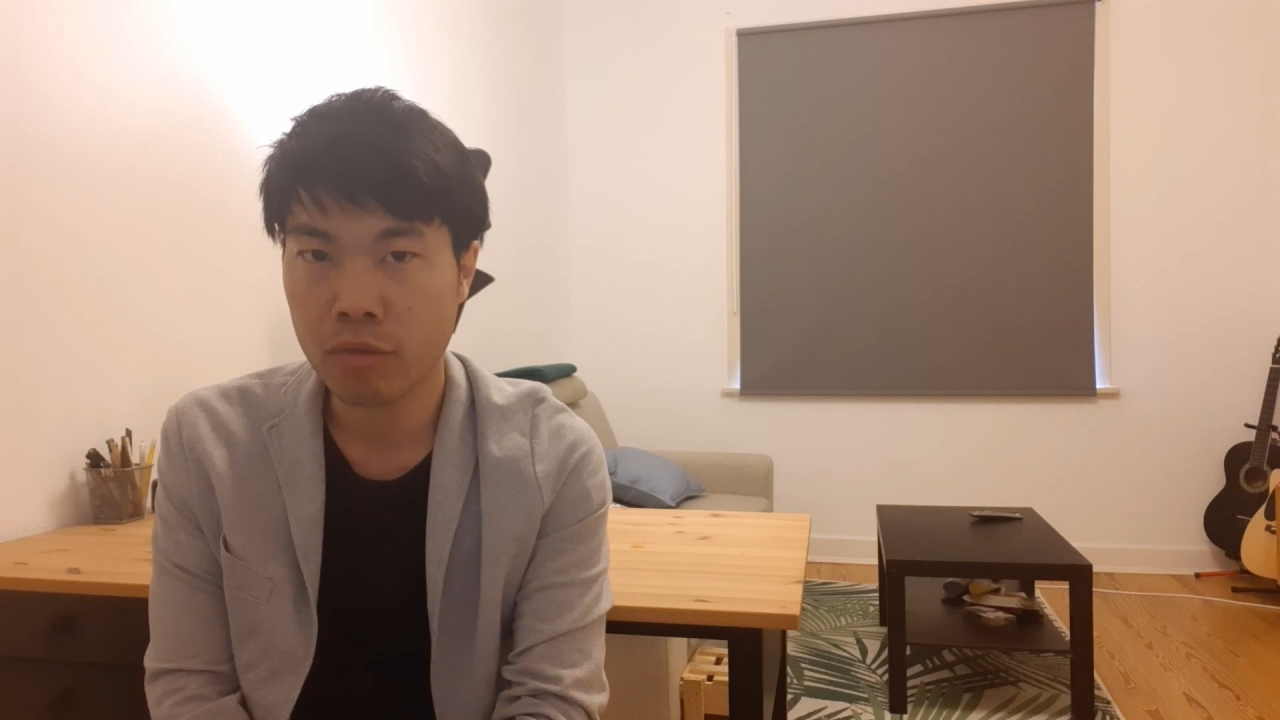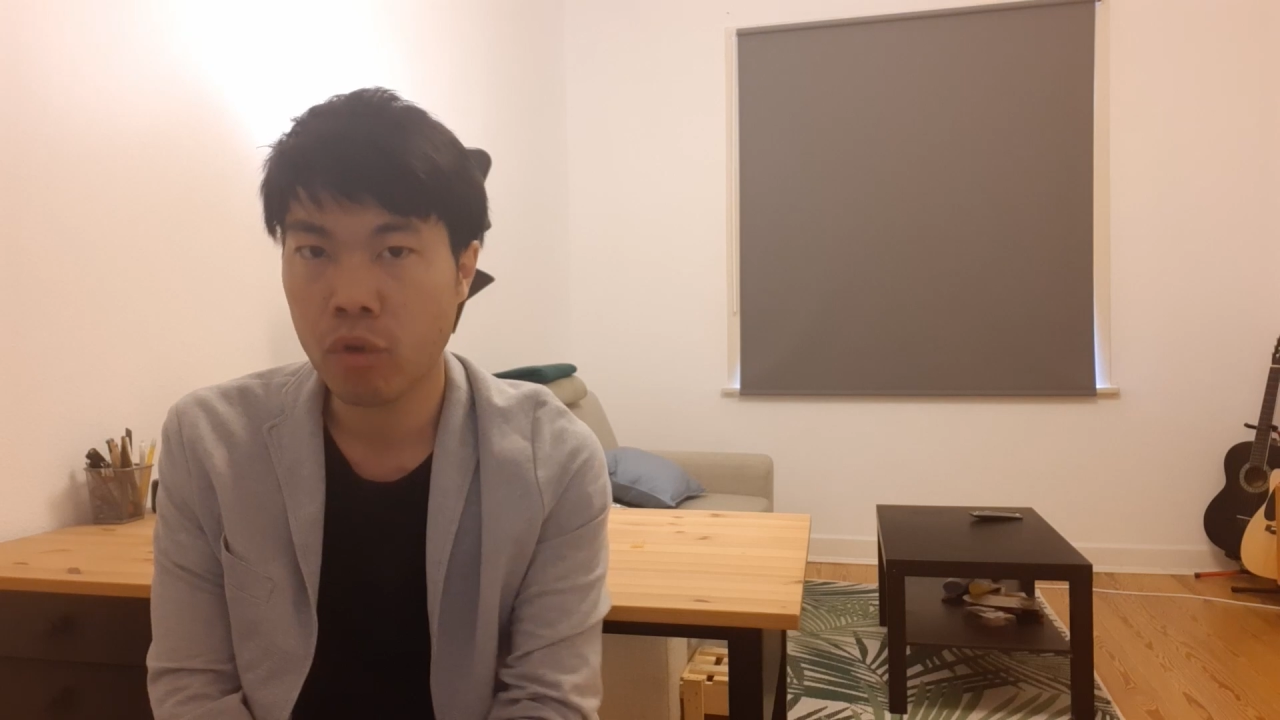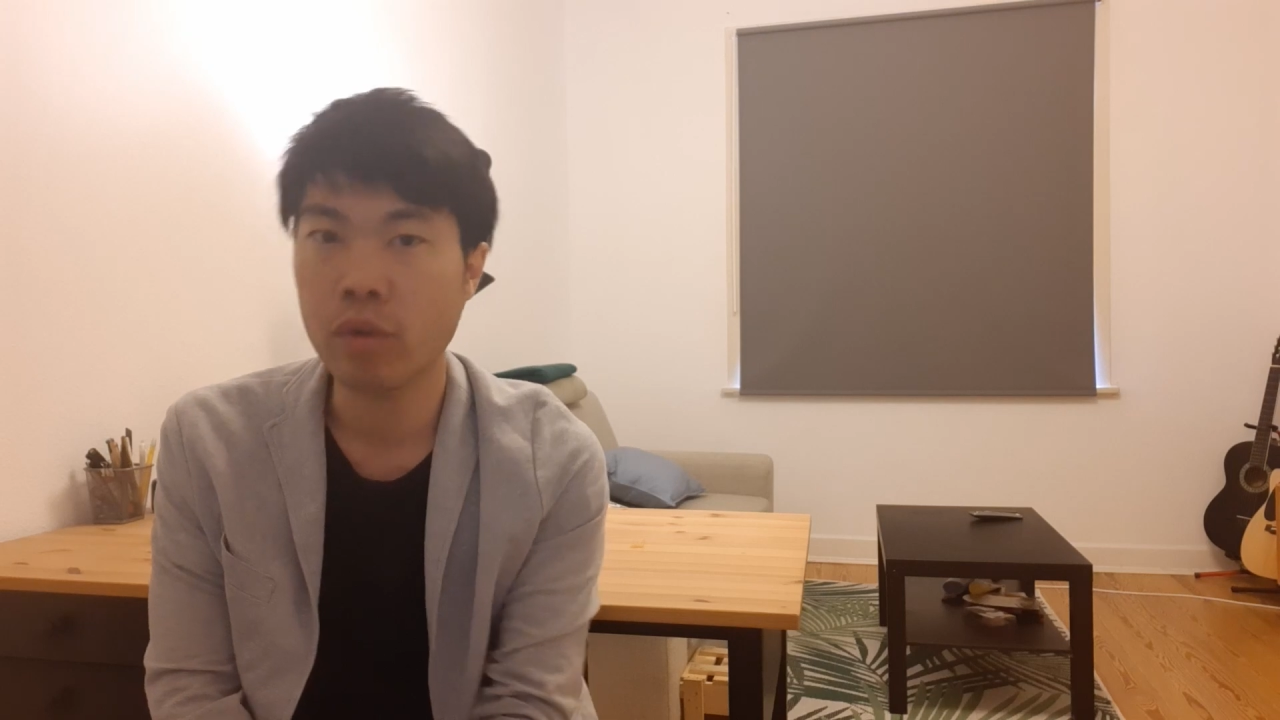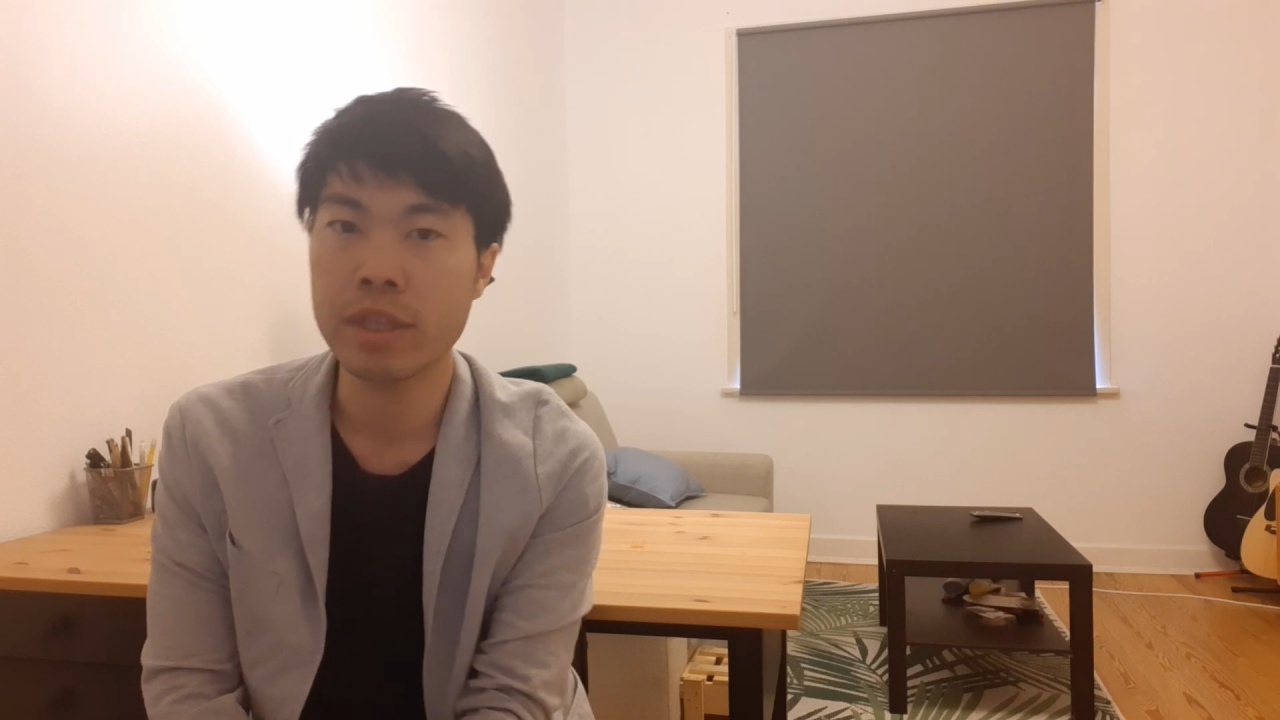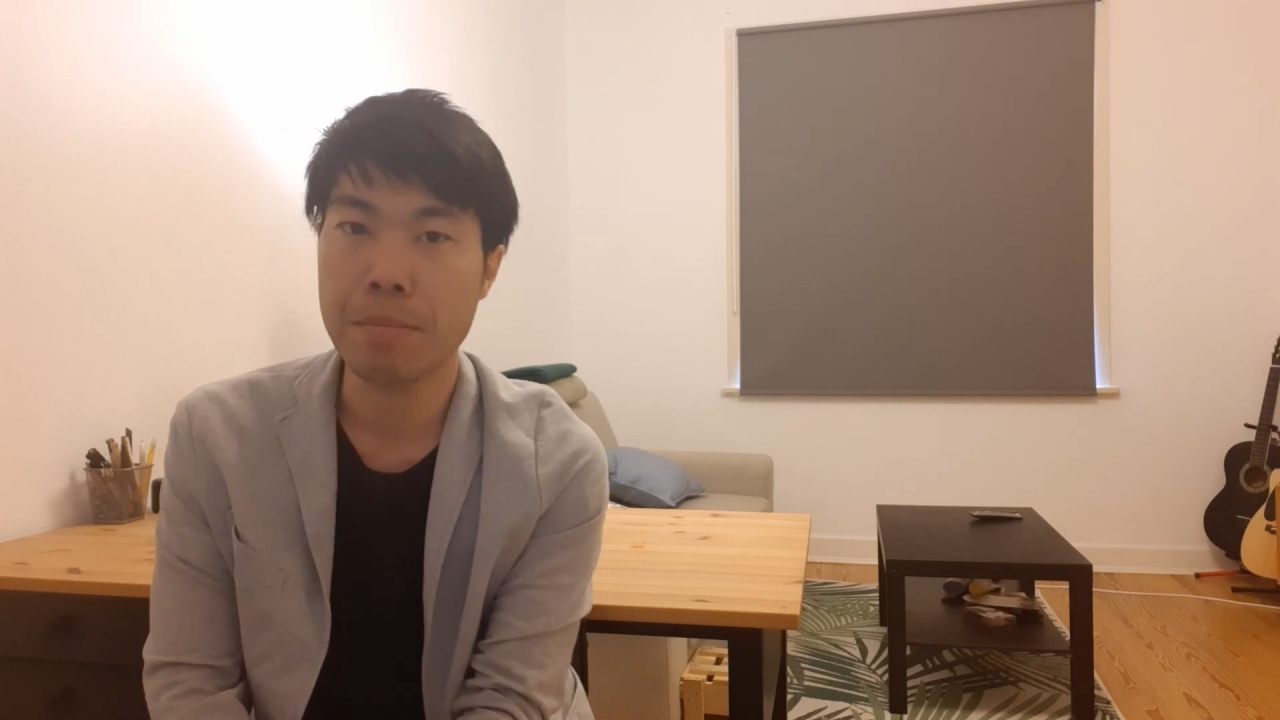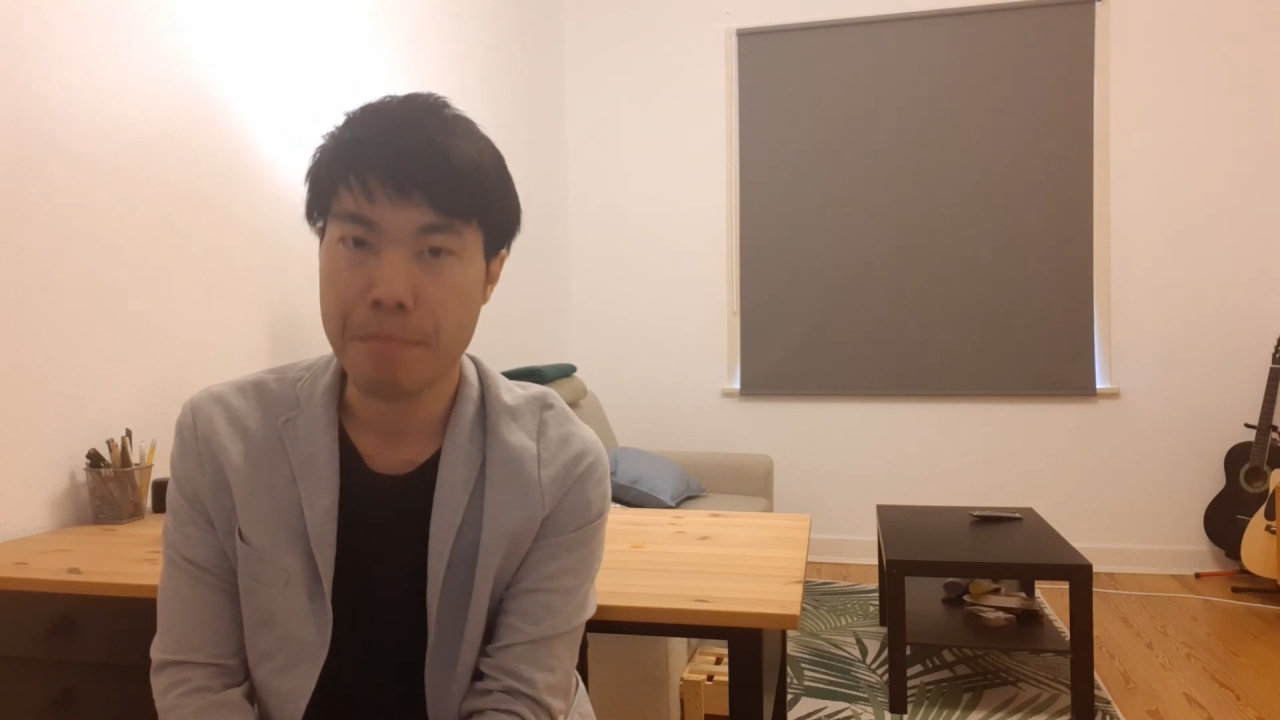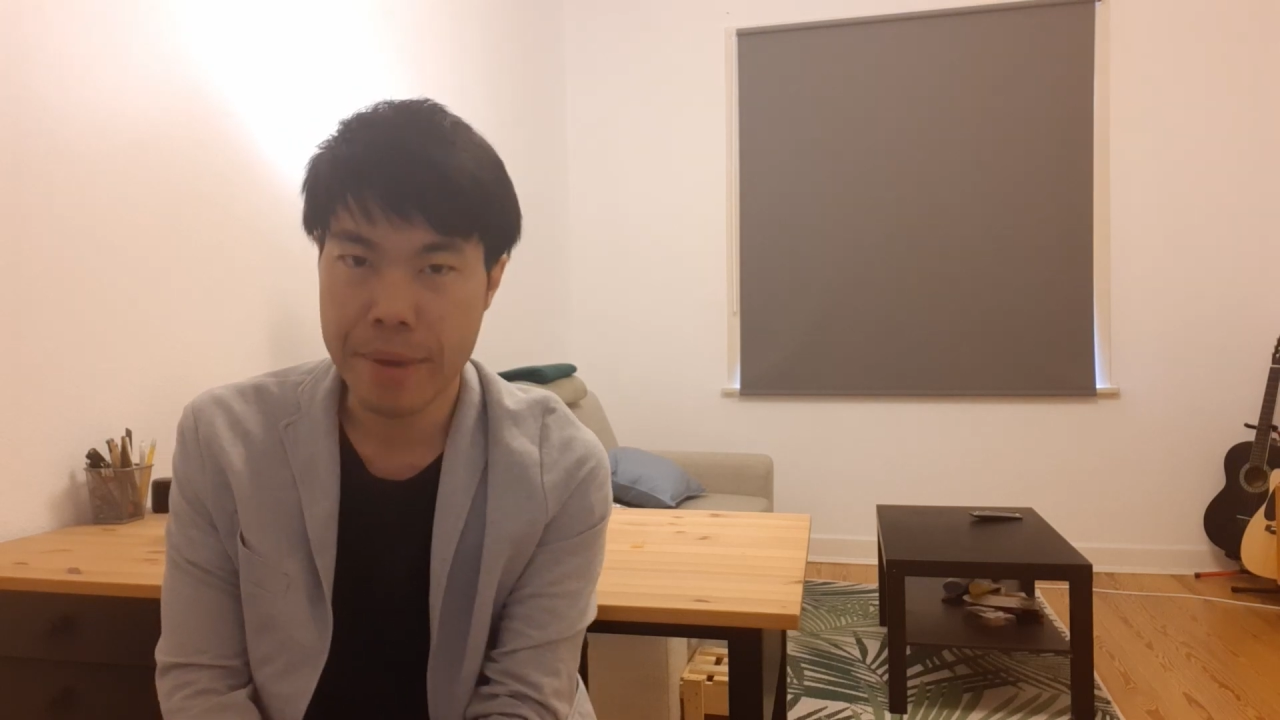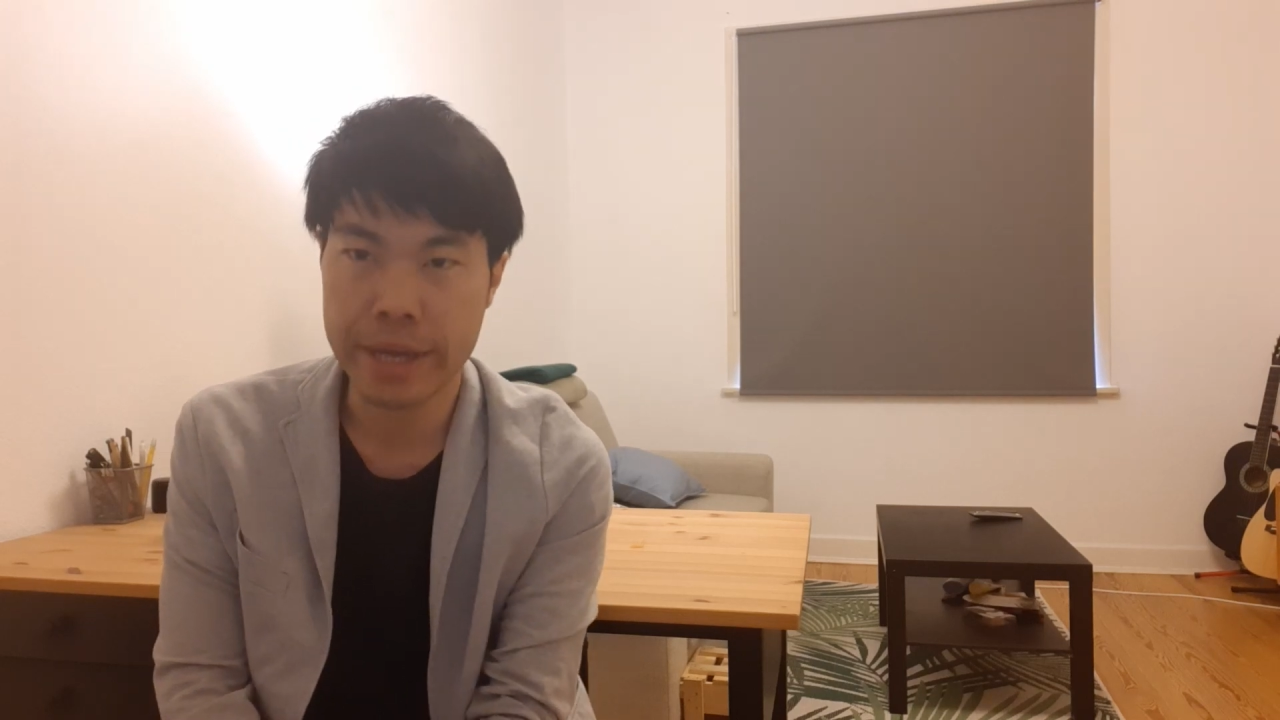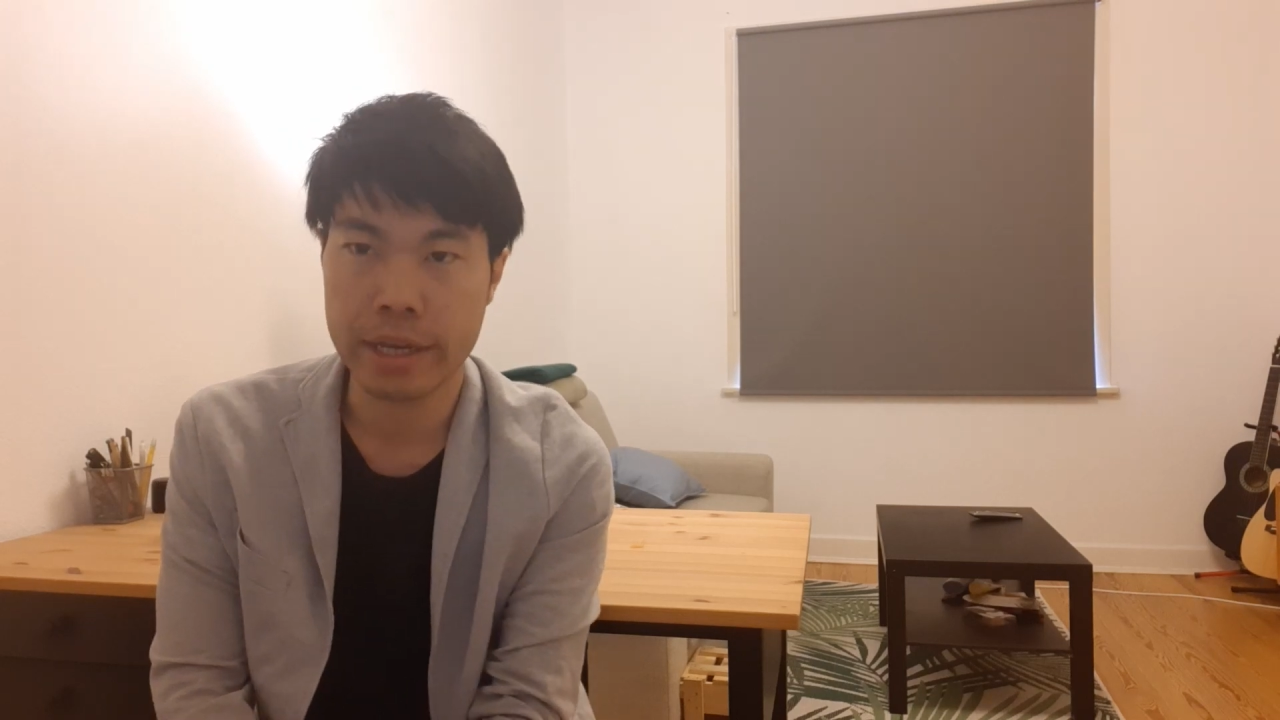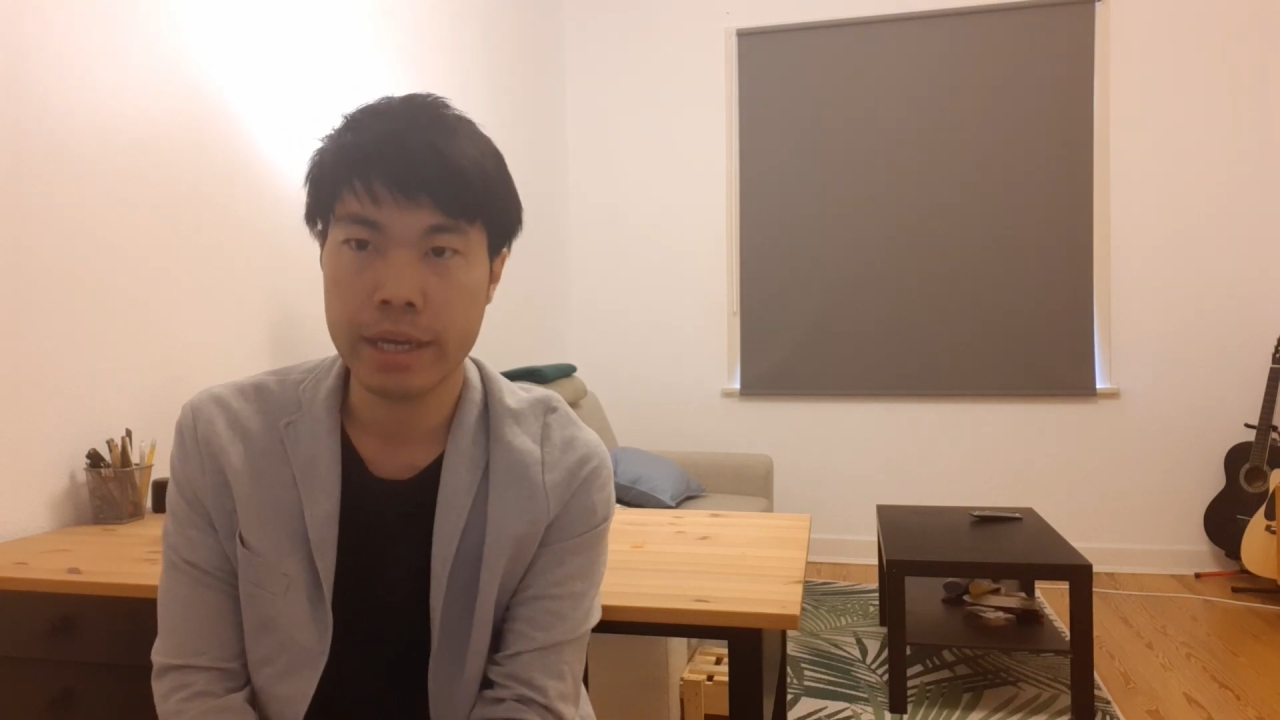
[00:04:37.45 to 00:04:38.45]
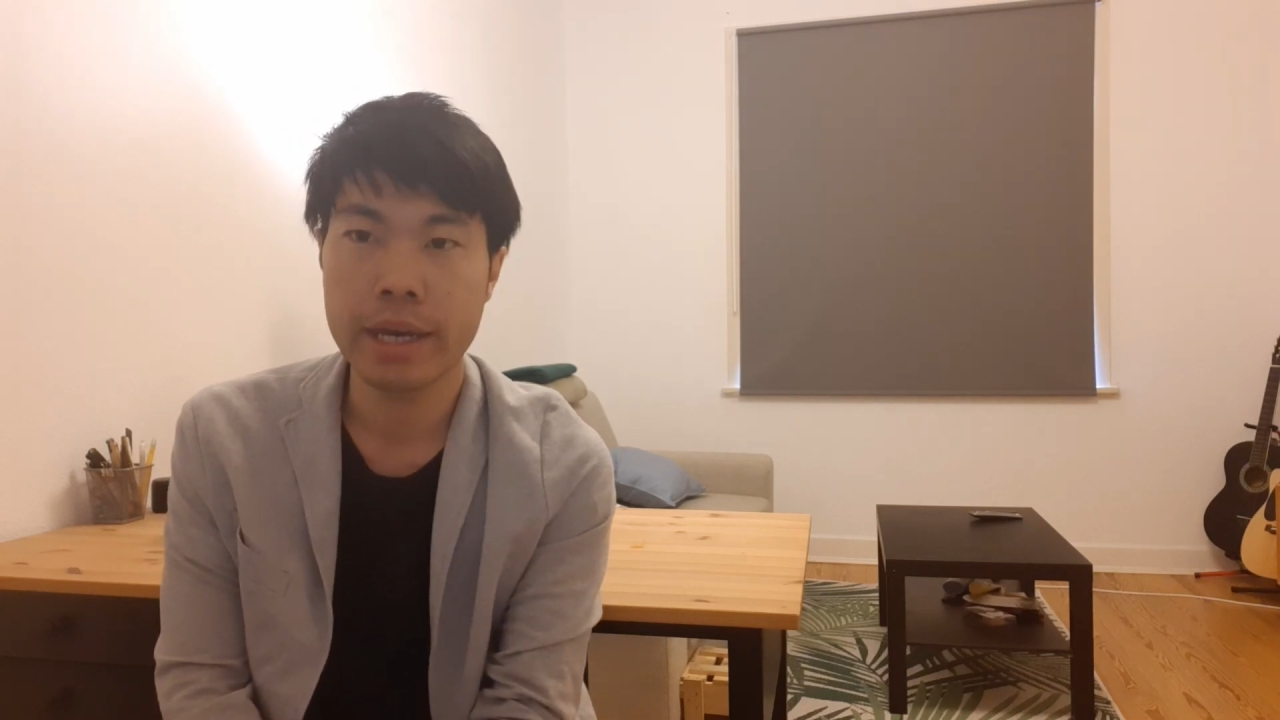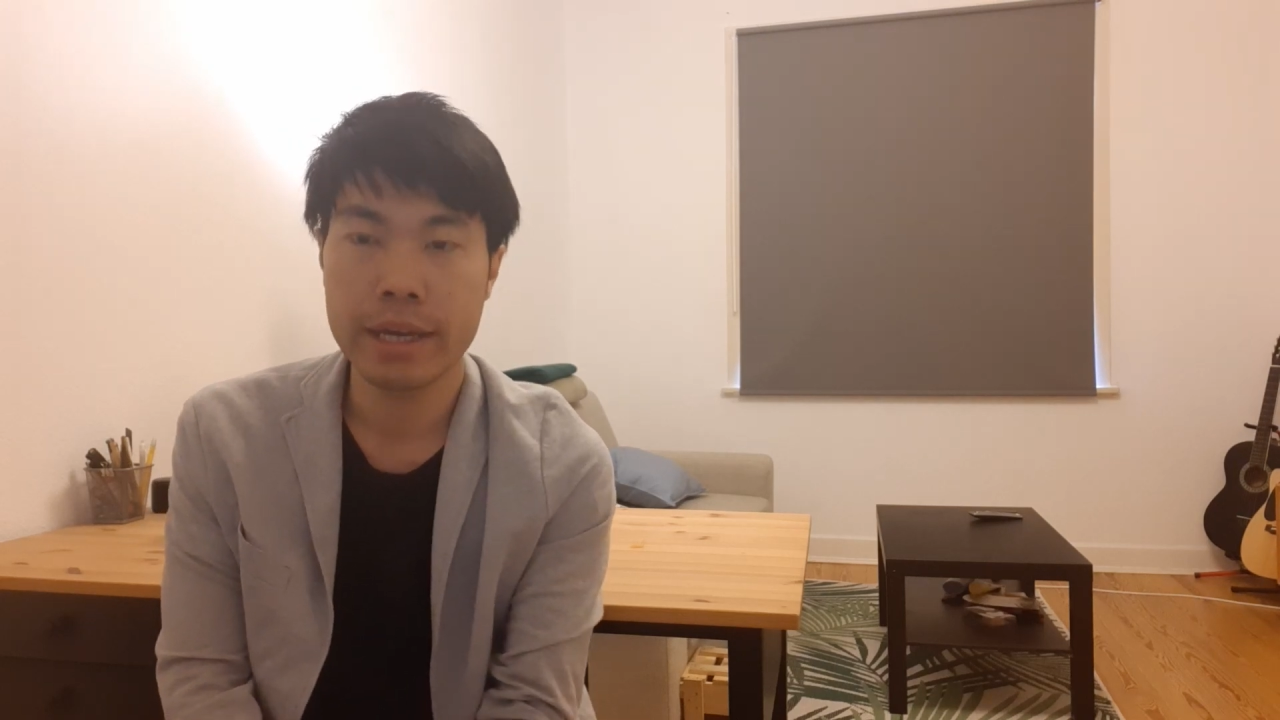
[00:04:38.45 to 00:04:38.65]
foreigners make